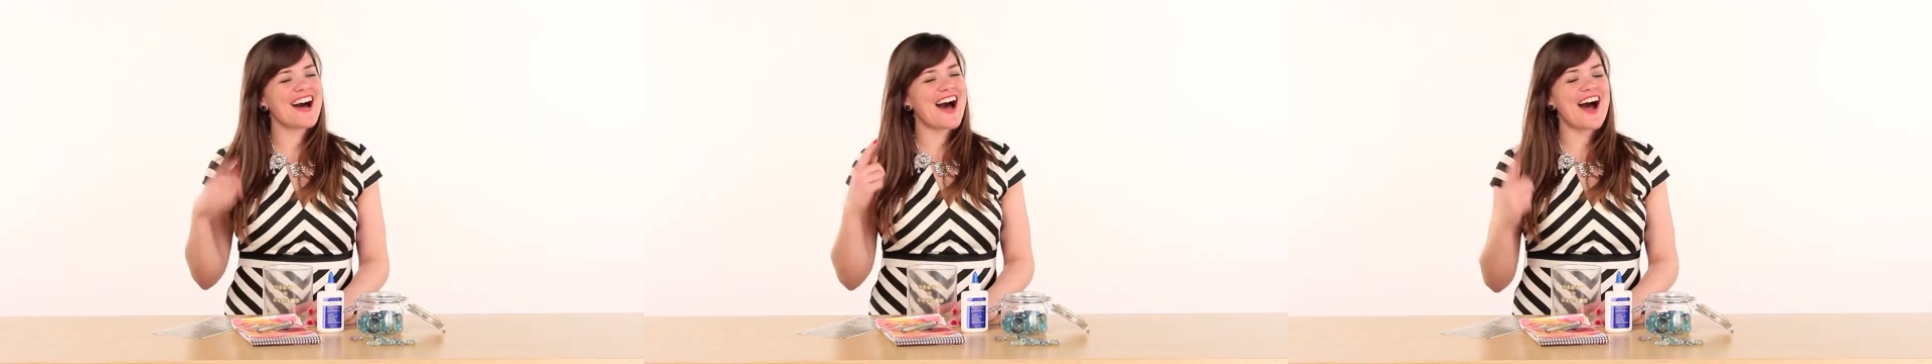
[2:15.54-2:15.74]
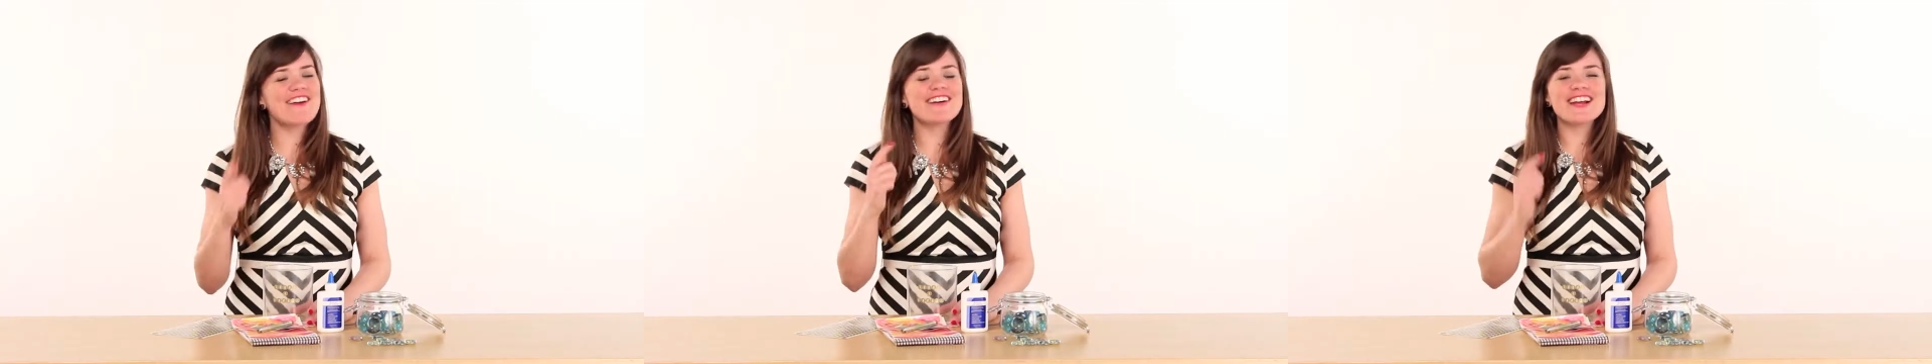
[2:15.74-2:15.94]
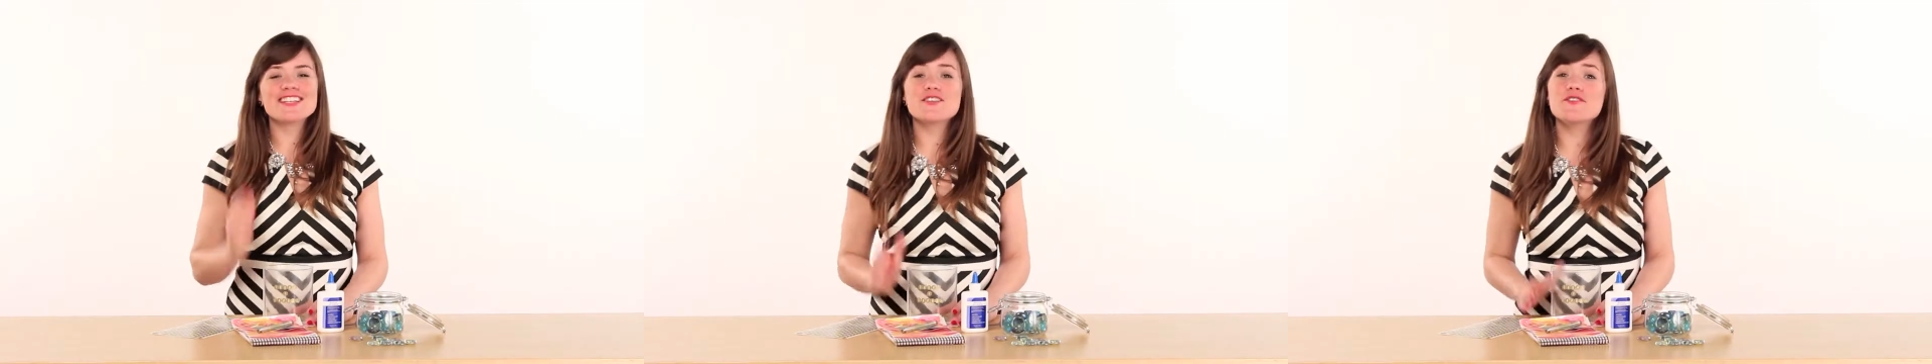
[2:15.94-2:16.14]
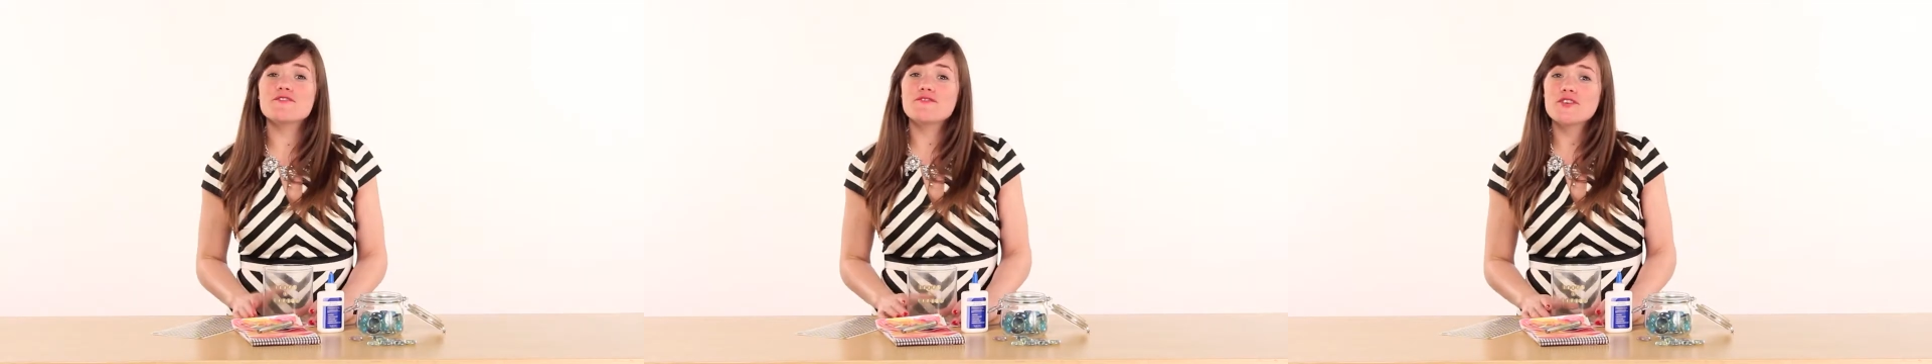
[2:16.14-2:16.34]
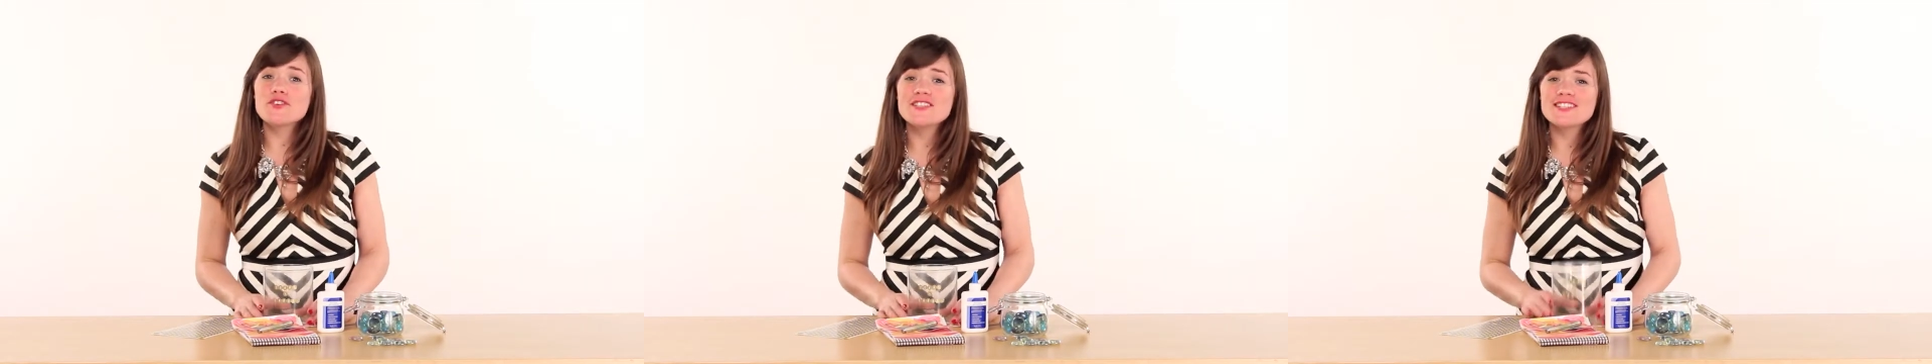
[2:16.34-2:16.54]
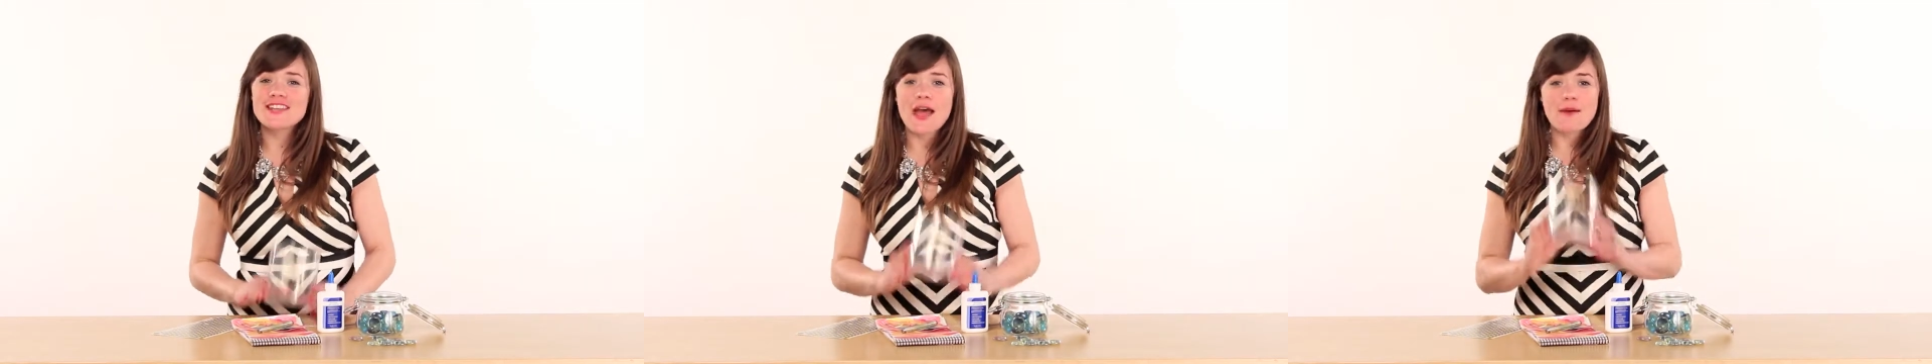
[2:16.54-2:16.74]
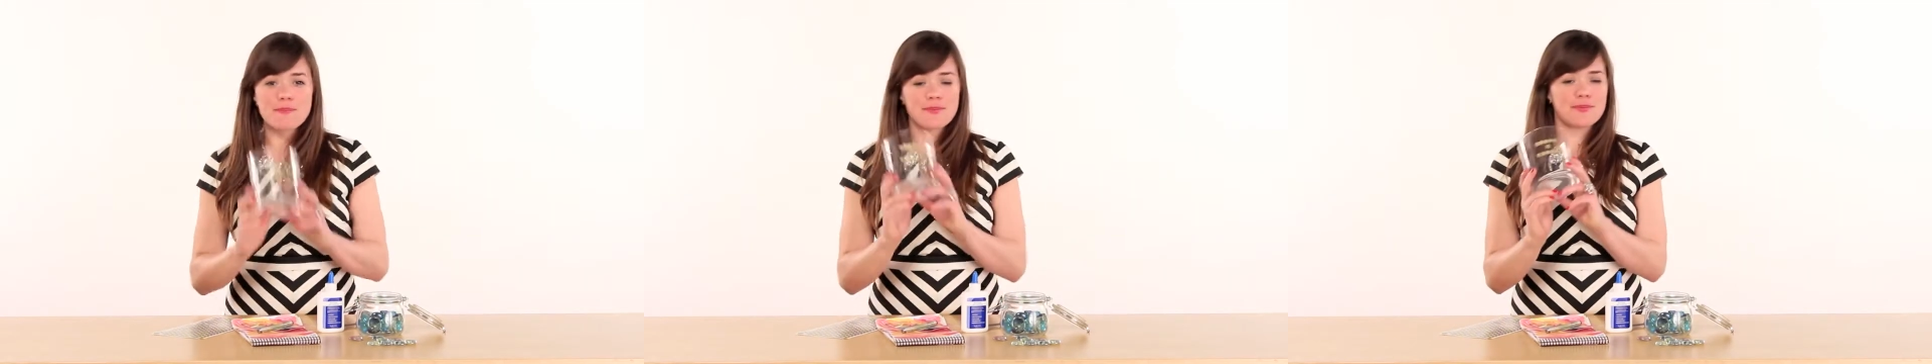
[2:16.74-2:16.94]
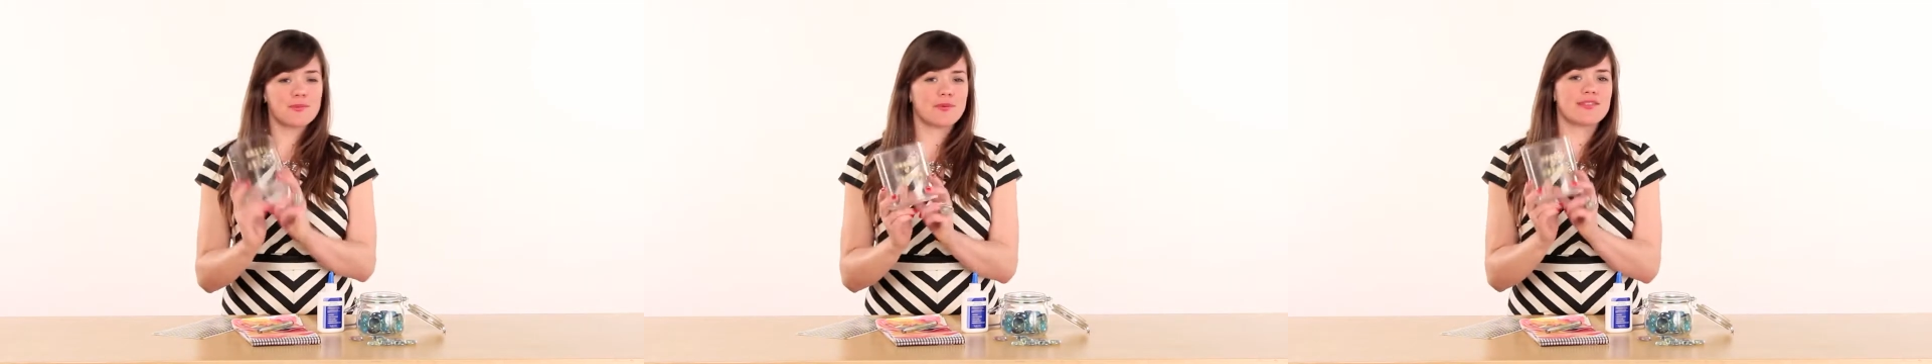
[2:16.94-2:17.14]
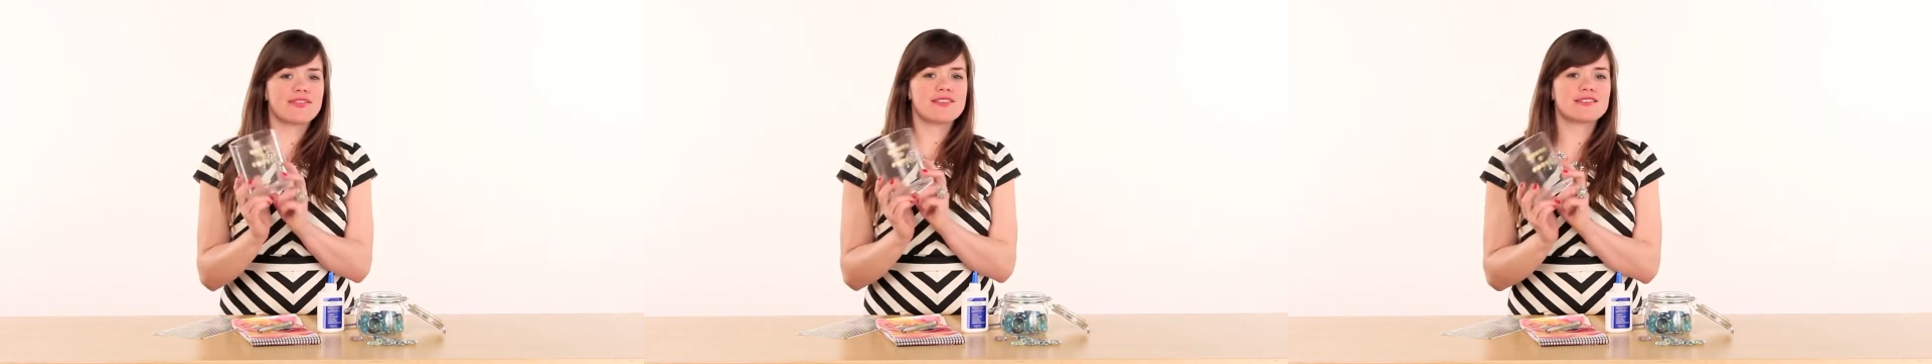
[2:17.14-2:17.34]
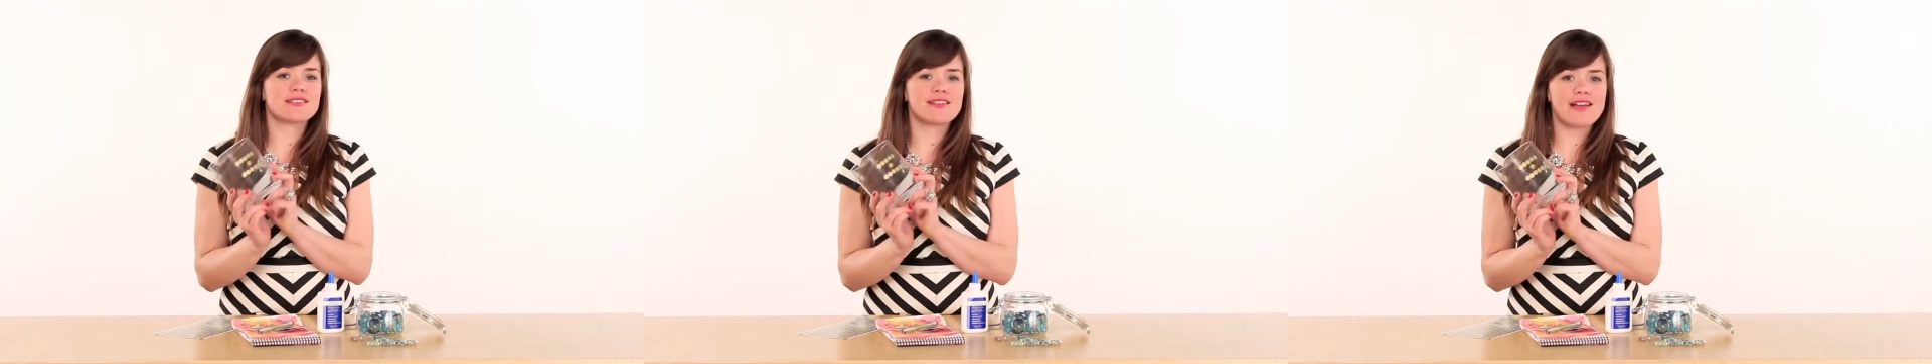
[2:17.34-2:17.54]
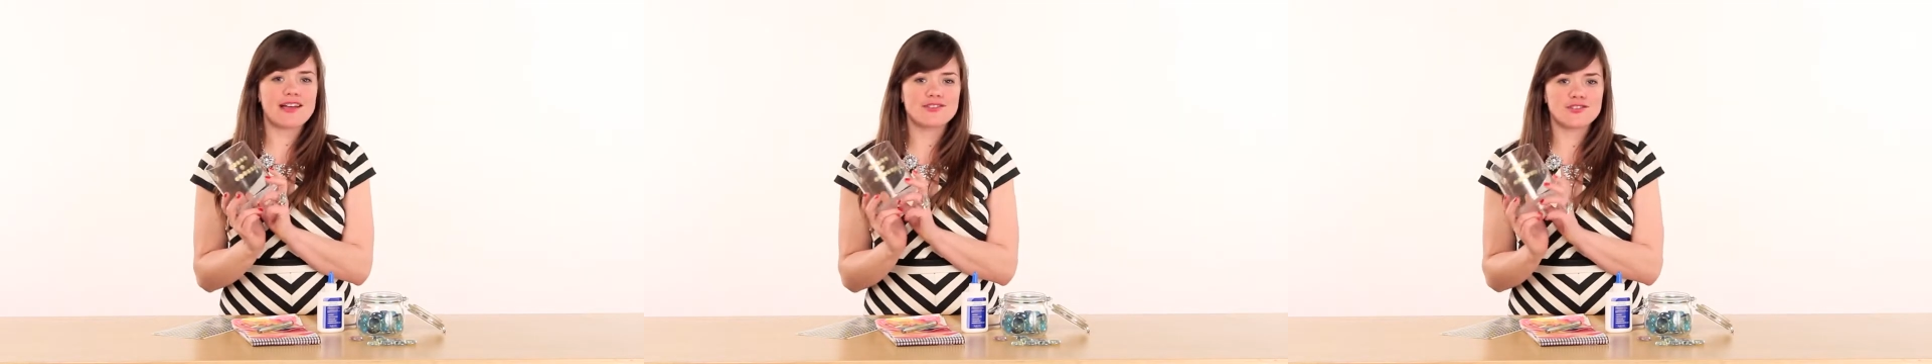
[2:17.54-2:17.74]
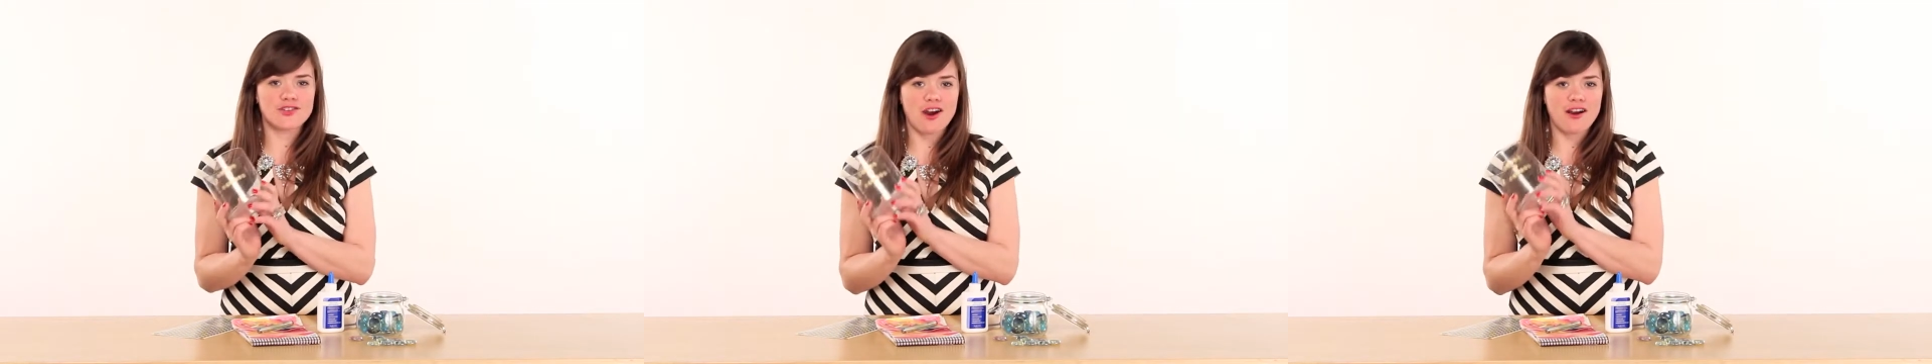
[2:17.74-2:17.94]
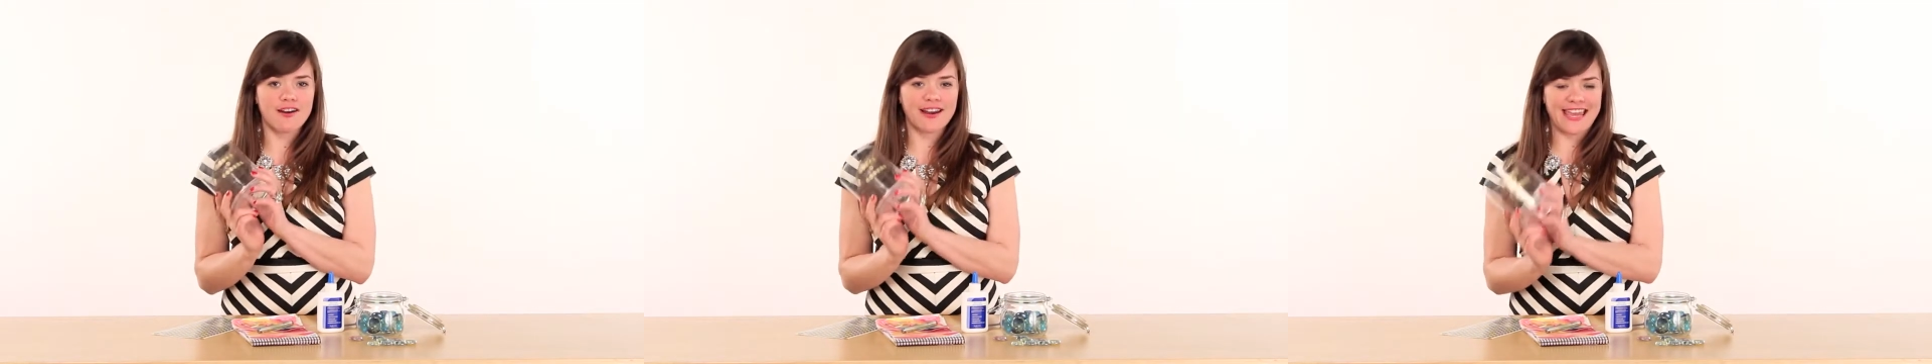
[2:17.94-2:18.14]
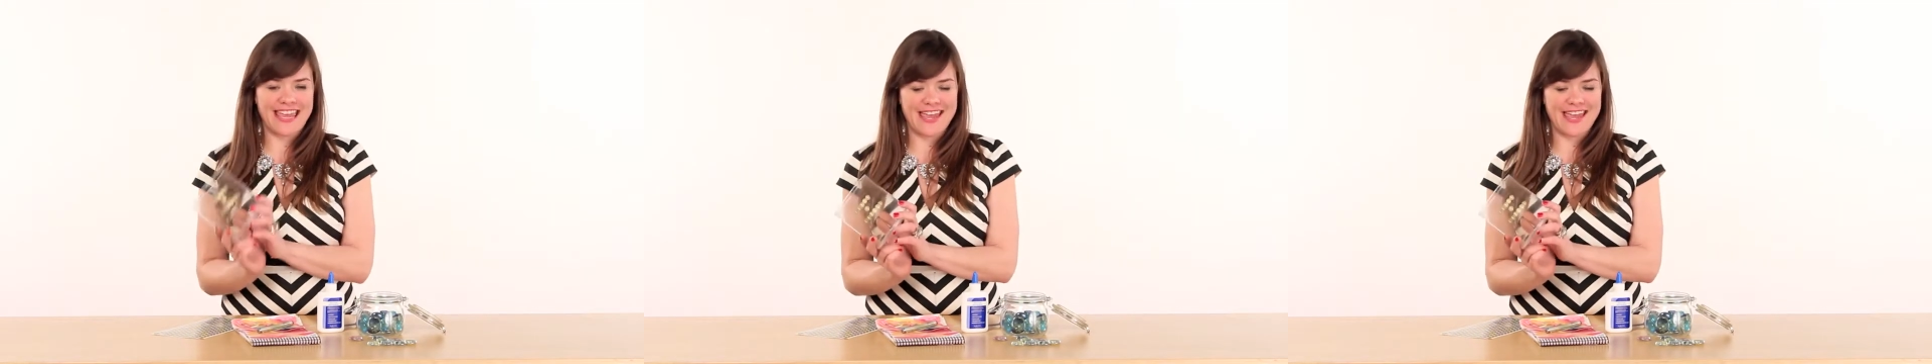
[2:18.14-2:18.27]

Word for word: All right, so the first step with this glass jar